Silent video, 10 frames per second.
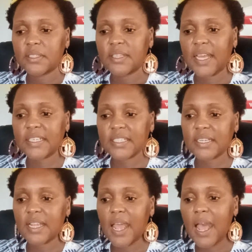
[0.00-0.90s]
that
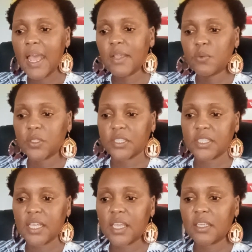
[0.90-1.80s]
I will
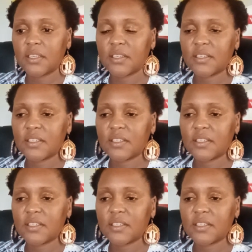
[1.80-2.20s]
say,